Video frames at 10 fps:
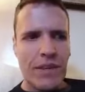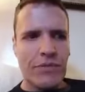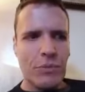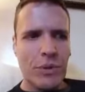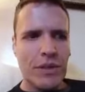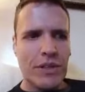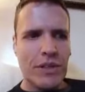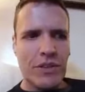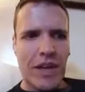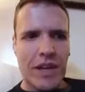it's really
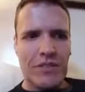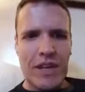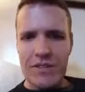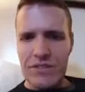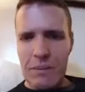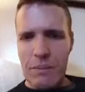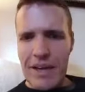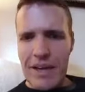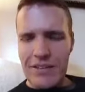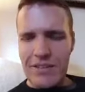good to kind of take a step
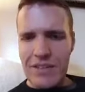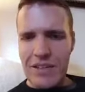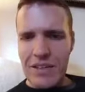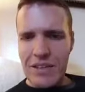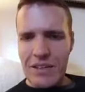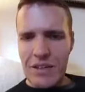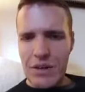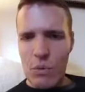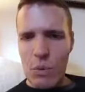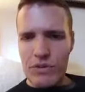back and see,
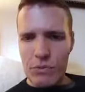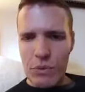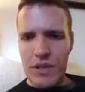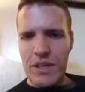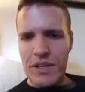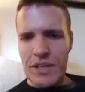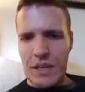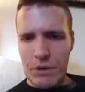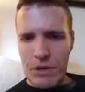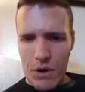what's really going to
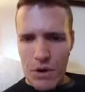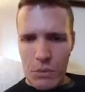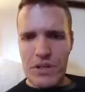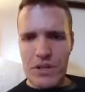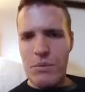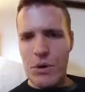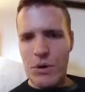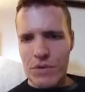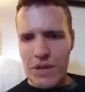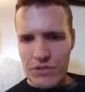keep you going, what's going to
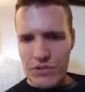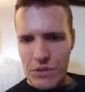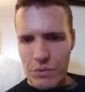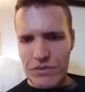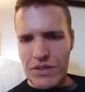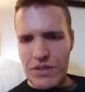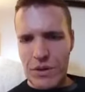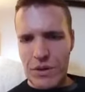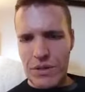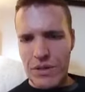motivate you, and what's going to
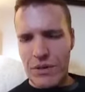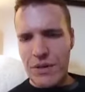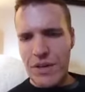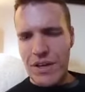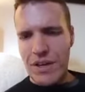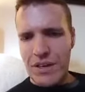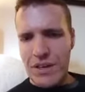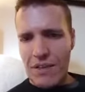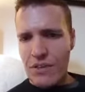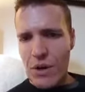go,
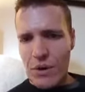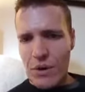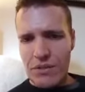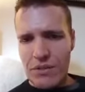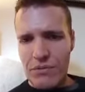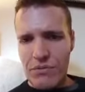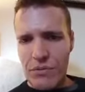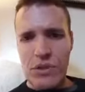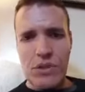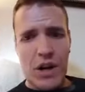have you going
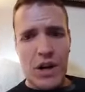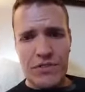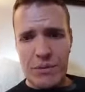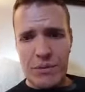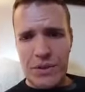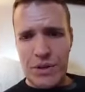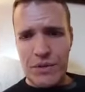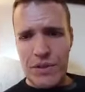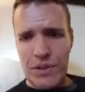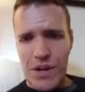for the long term,
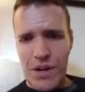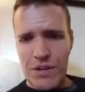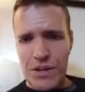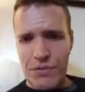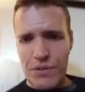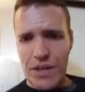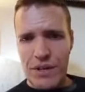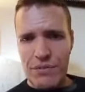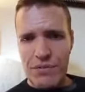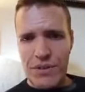for the long haul, for
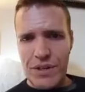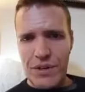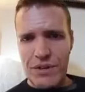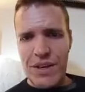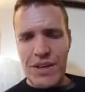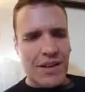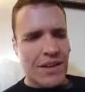life, and